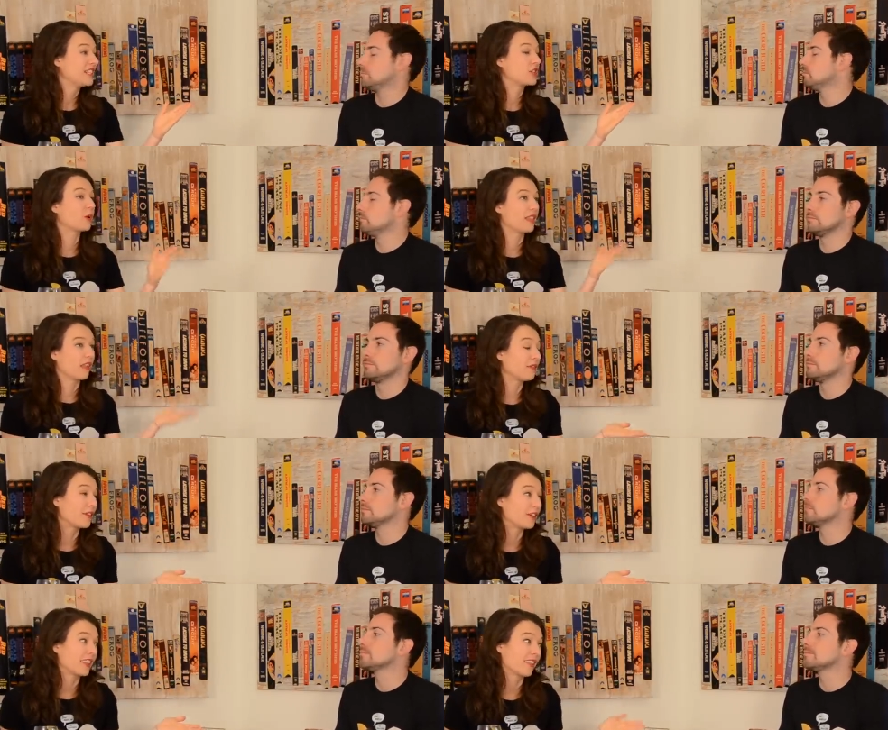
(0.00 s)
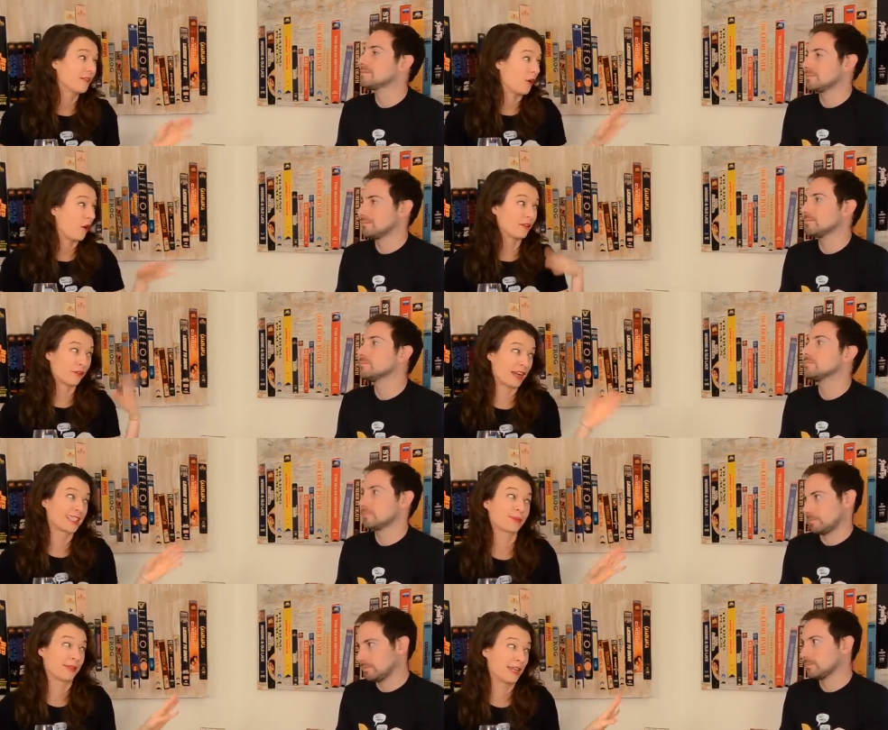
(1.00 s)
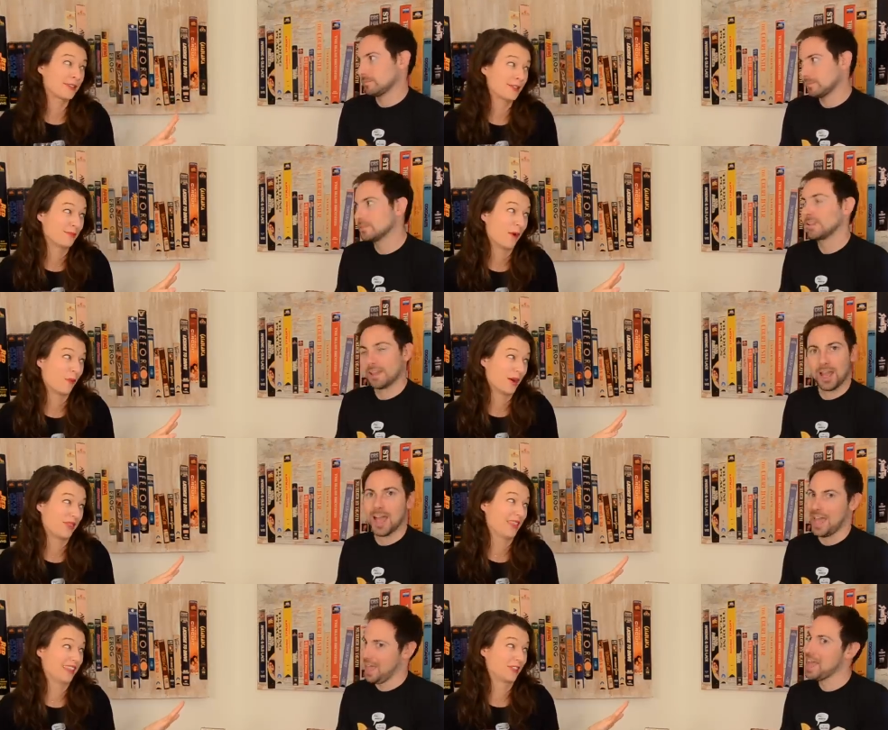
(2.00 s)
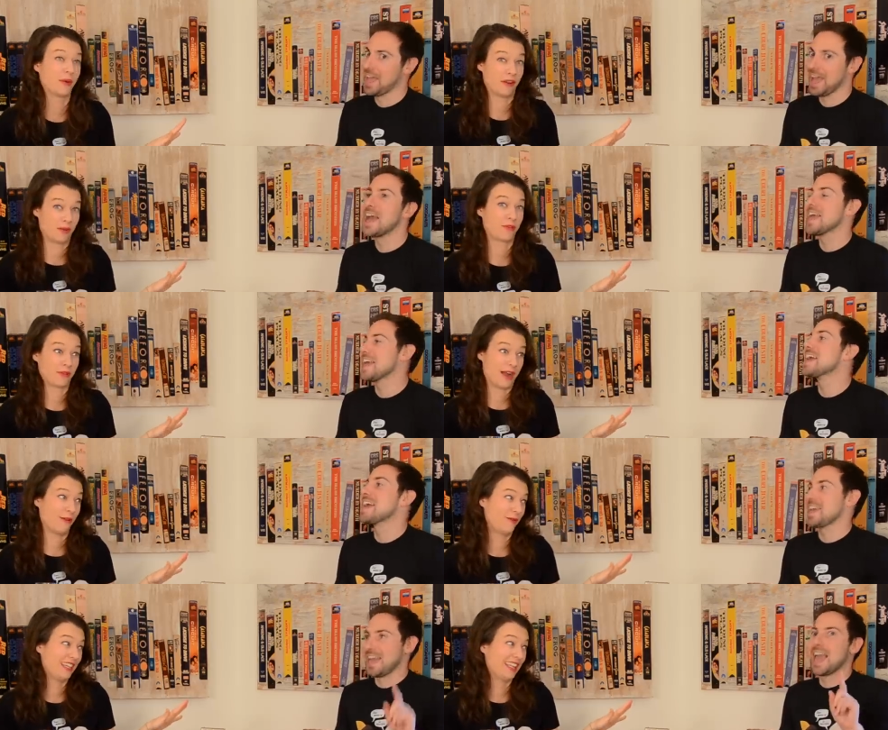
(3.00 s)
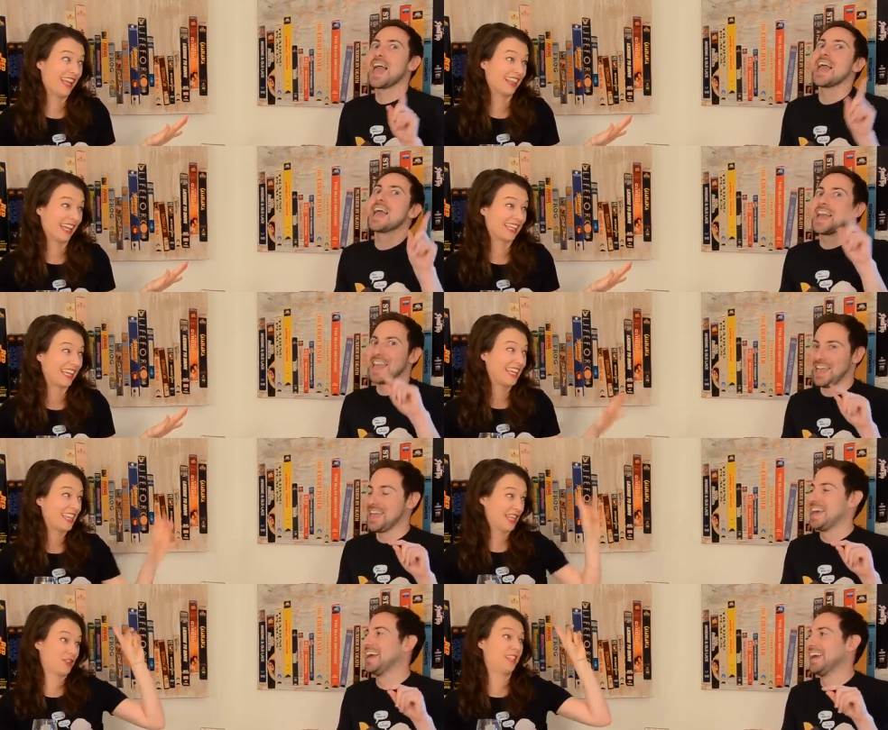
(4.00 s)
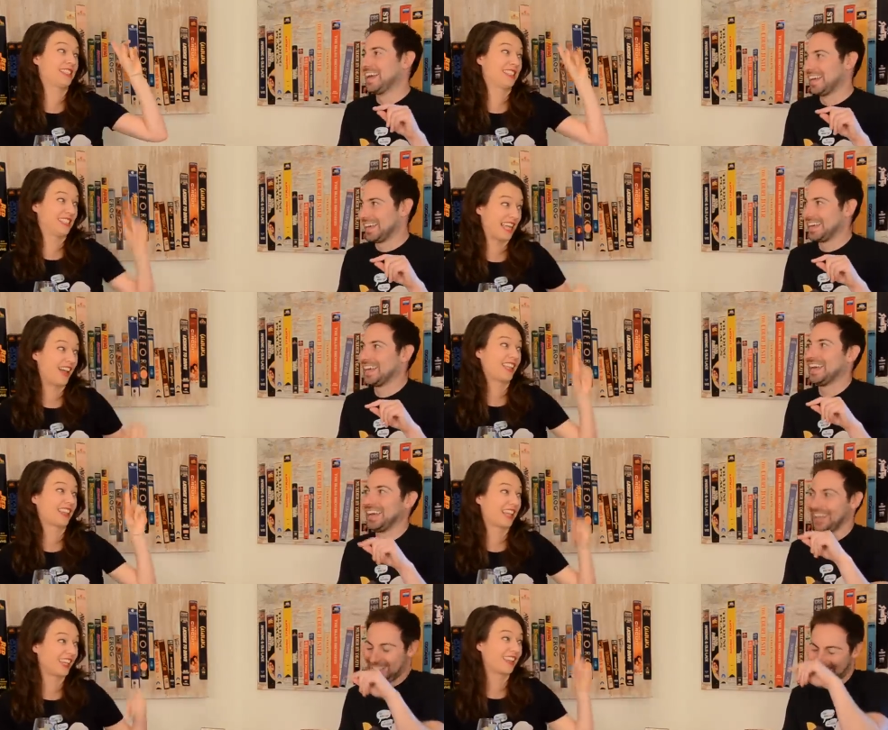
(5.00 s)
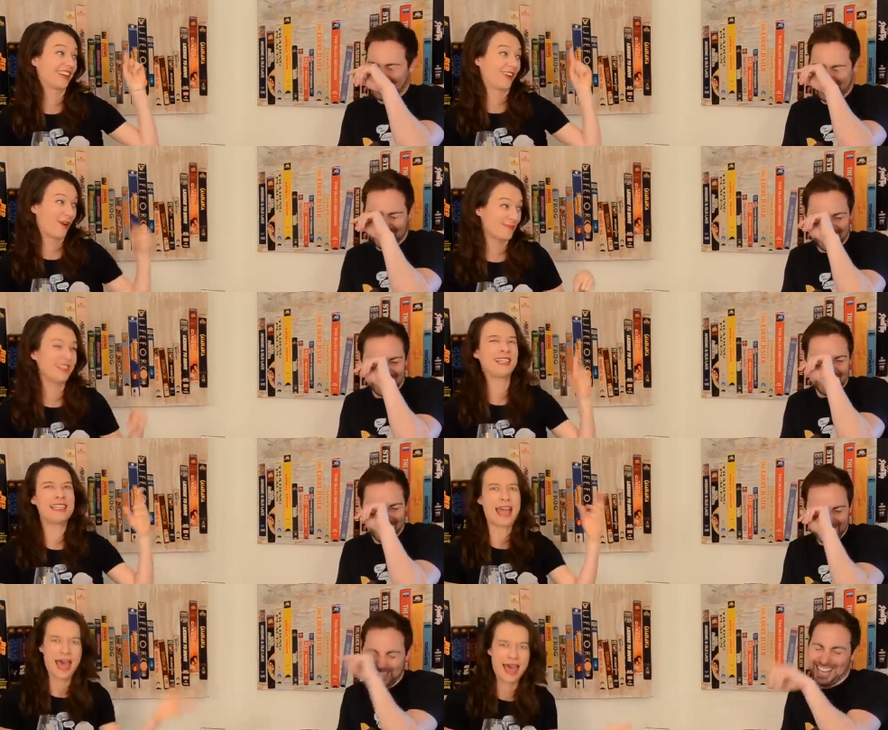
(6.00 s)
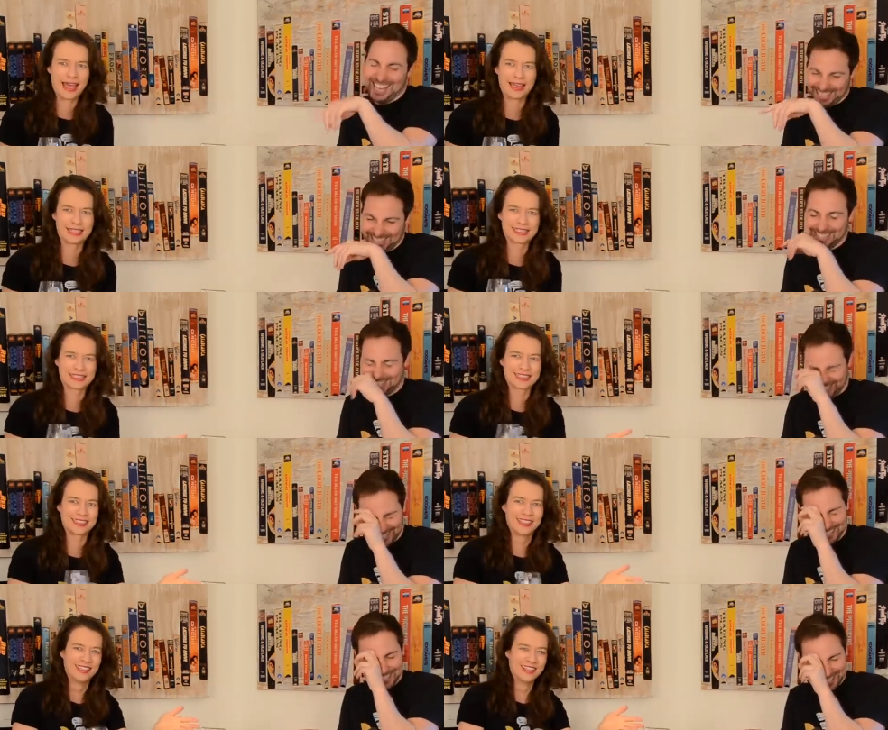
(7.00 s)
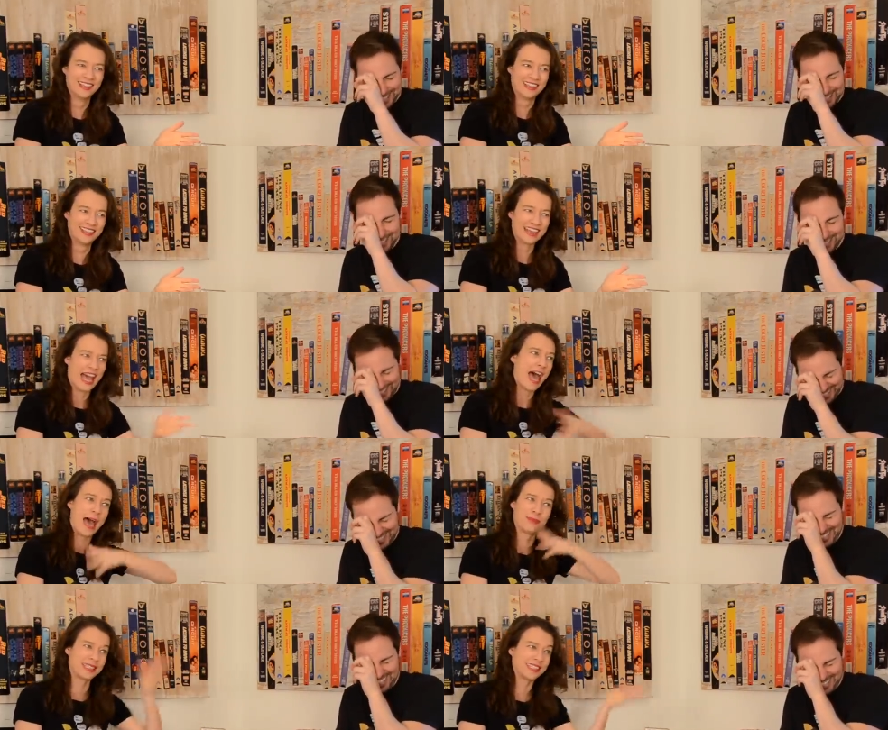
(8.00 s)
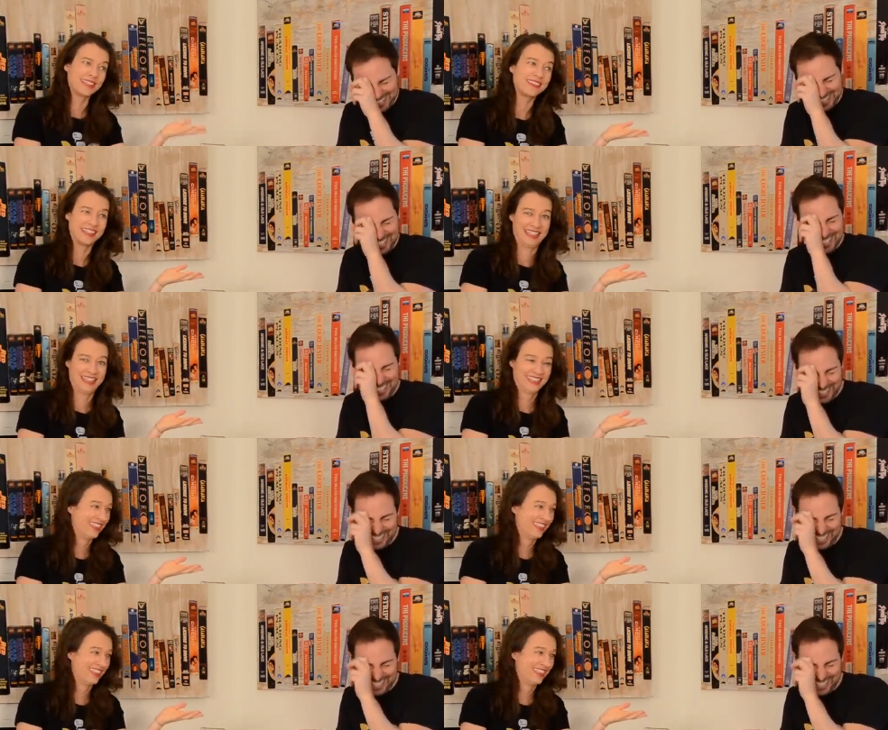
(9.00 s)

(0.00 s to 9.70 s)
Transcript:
Speaker 1: Do I love her and love all of her explanation about what is going on with her outfit and like that she is selling the garment? Yes. Absolutely.